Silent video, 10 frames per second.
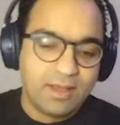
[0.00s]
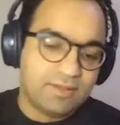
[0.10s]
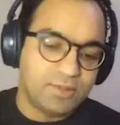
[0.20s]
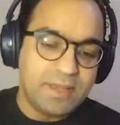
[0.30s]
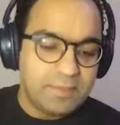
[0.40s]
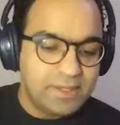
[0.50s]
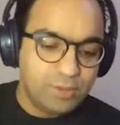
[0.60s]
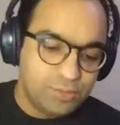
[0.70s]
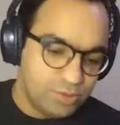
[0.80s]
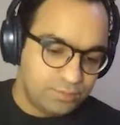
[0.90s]
So maybe
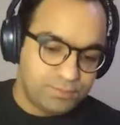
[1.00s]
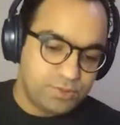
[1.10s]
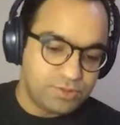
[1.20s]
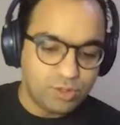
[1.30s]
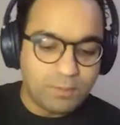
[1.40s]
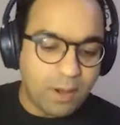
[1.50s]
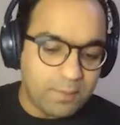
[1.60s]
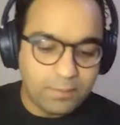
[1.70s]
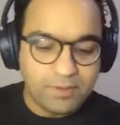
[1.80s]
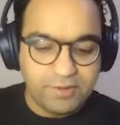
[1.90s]
you show a
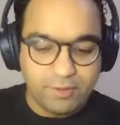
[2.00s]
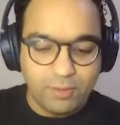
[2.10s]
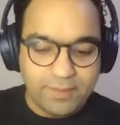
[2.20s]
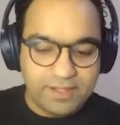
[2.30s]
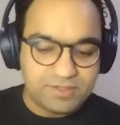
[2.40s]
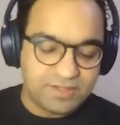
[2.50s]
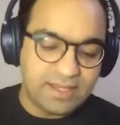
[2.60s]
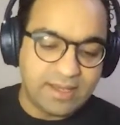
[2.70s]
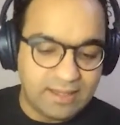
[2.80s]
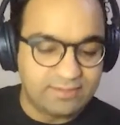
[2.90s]
pop-up on your homepage
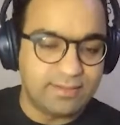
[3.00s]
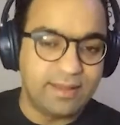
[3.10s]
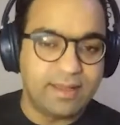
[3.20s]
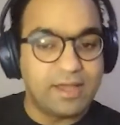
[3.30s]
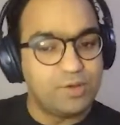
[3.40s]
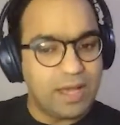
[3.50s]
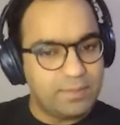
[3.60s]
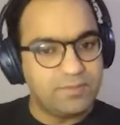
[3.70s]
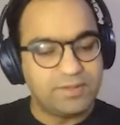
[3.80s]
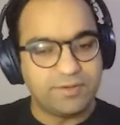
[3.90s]
and ask like, are you
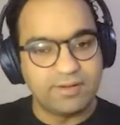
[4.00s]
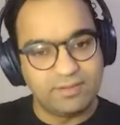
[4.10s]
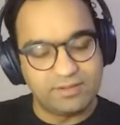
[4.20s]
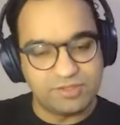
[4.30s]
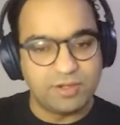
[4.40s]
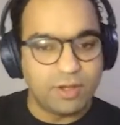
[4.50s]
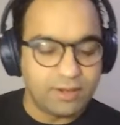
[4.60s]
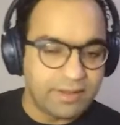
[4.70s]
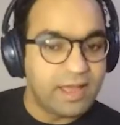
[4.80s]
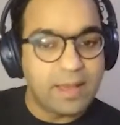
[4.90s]
happy with your current session or not?
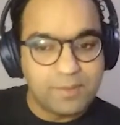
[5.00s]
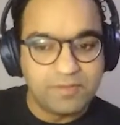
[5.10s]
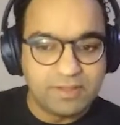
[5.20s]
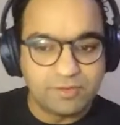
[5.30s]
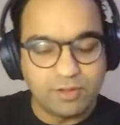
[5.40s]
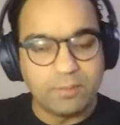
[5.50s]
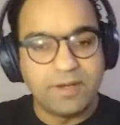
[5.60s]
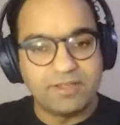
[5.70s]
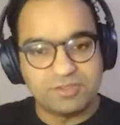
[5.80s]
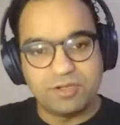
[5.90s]
Are you happy with this
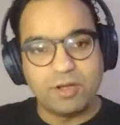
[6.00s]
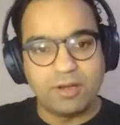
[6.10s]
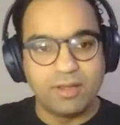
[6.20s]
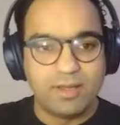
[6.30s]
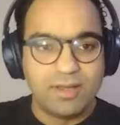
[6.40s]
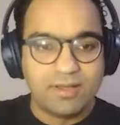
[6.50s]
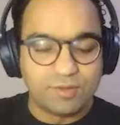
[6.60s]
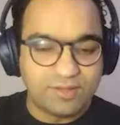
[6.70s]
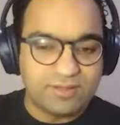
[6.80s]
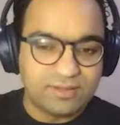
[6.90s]
recommendation or not? So
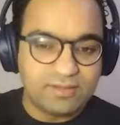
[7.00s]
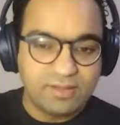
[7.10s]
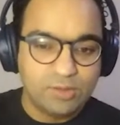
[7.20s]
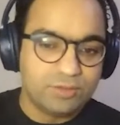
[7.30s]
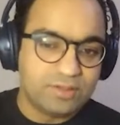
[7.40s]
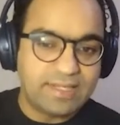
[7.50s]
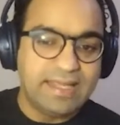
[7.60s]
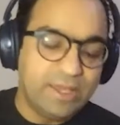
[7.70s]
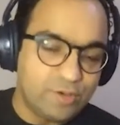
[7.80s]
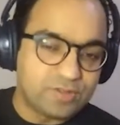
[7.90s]
this is user
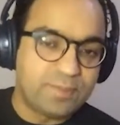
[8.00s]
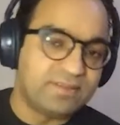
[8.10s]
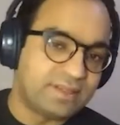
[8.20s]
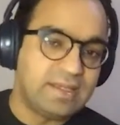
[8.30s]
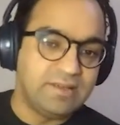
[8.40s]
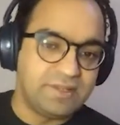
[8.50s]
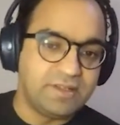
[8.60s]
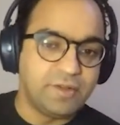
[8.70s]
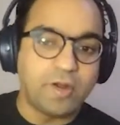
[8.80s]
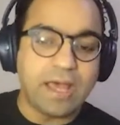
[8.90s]
telling you explicitly whether
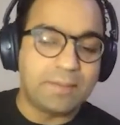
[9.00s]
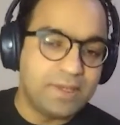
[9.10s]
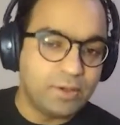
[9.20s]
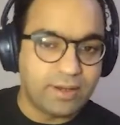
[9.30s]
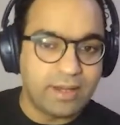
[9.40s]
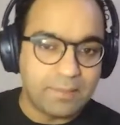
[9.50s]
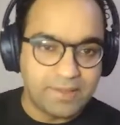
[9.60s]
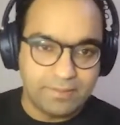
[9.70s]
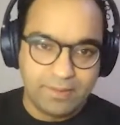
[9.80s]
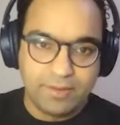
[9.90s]
they're happy or
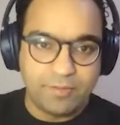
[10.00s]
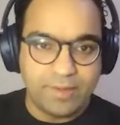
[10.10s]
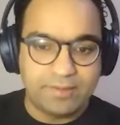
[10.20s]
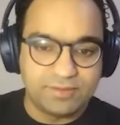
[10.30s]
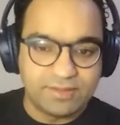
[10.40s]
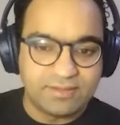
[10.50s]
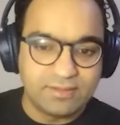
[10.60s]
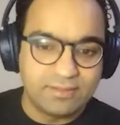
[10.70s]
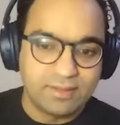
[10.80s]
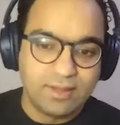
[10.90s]
unhappy, right? So this
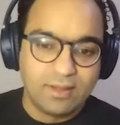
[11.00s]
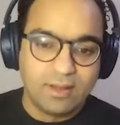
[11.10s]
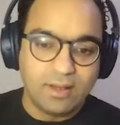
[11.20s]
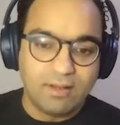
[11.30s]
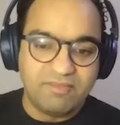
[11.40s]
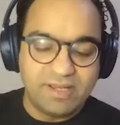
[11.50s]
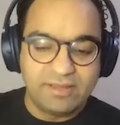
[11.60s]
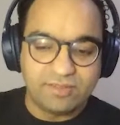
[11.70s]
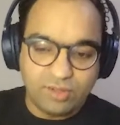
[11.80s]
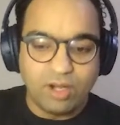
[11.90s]
is a very
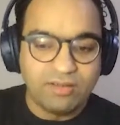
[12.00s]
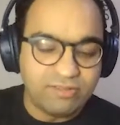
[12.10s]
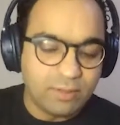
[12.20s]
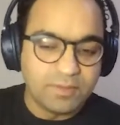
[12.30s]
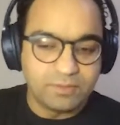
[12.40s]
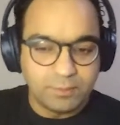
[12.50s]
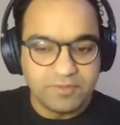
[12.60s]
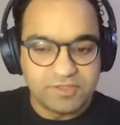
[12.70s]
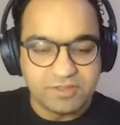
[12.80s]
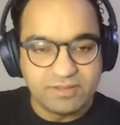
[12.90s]
strong form of
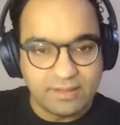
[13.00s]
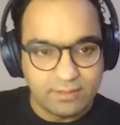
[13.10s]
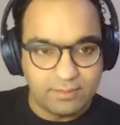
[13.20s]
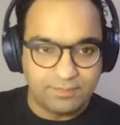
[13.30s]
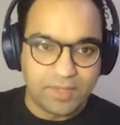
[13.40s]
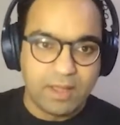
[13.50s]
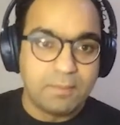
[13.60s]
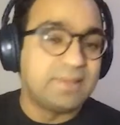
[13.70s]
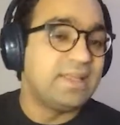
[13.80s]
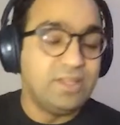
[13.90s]
supervision signal.
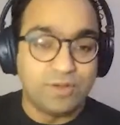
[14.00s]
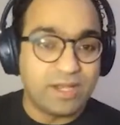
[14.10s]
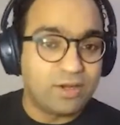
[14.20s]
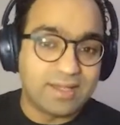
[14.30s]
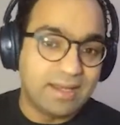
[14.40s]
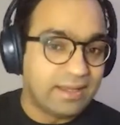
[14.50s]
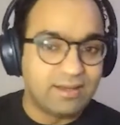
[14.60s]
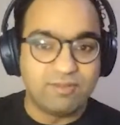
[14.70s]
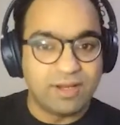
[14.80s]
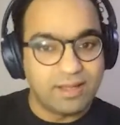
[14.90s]
But then you cannot collect
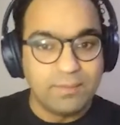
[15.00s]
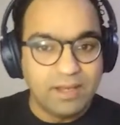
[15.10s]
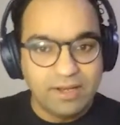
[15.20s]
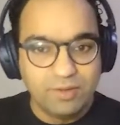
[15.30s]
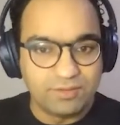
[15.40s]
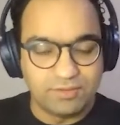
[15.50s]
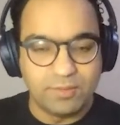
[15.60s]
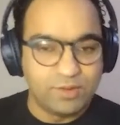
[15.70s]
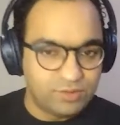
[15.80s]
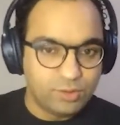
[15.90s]
it for like 1 million users
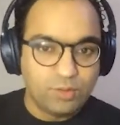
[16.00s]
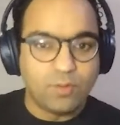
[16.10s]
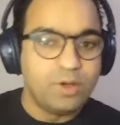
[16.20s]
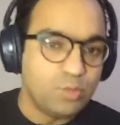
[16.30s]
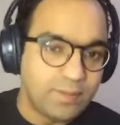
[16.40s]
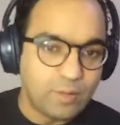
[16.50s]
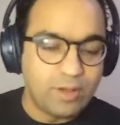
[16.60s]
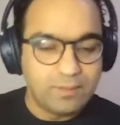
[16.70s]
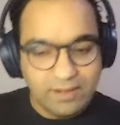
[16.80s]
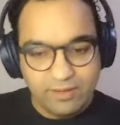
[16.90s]
because you don't want to annoy
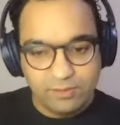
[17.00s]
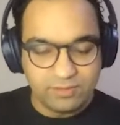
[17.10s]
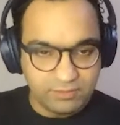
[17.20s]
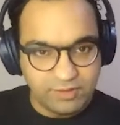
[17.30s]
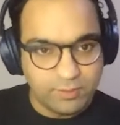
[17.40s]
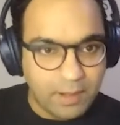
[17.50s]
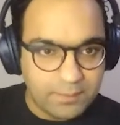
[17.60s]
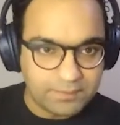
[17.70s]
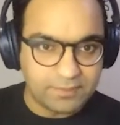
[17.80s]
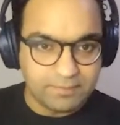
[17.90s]
1 million users with your pop-ups.